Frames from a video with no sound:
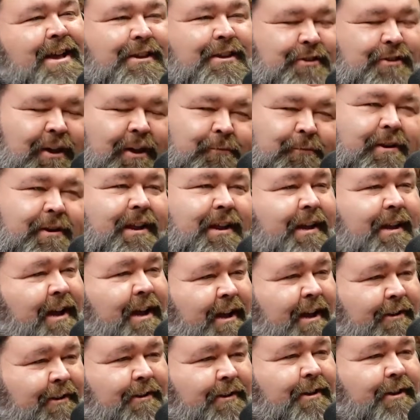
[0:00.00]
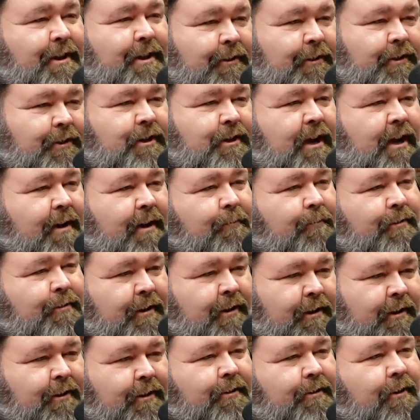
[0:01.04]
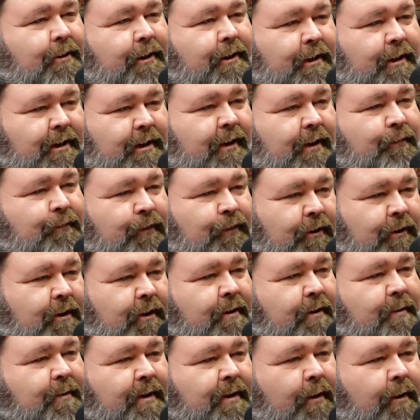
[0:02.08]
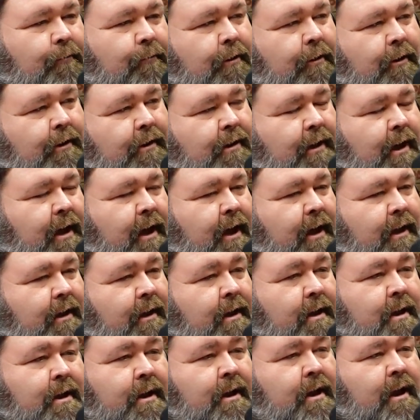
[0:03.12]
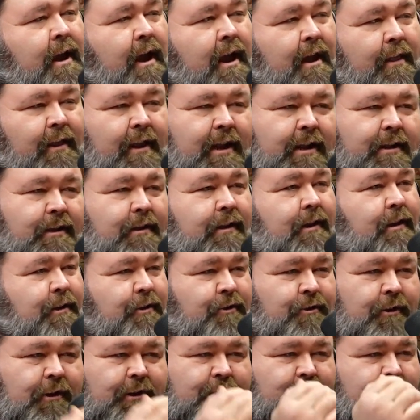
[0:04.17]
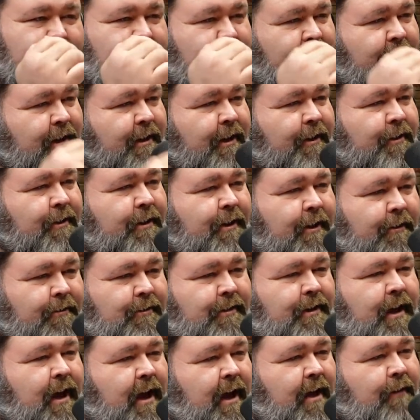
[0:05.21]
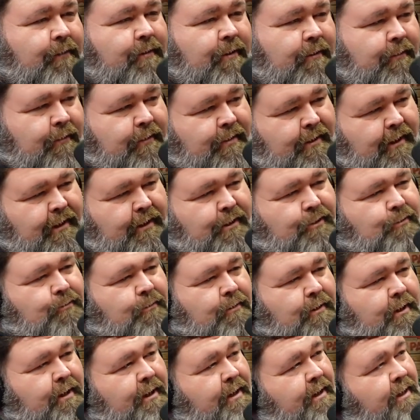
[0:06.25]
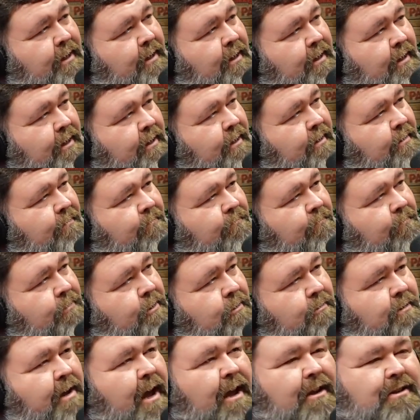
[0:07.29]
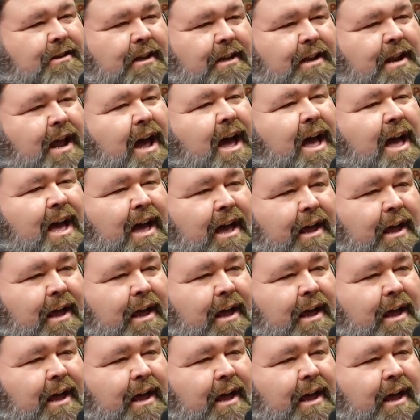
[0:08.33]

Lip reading: So I went and got on another job with another architect firm, and I worked that, and then construction took another nosedive. So it was like 2009.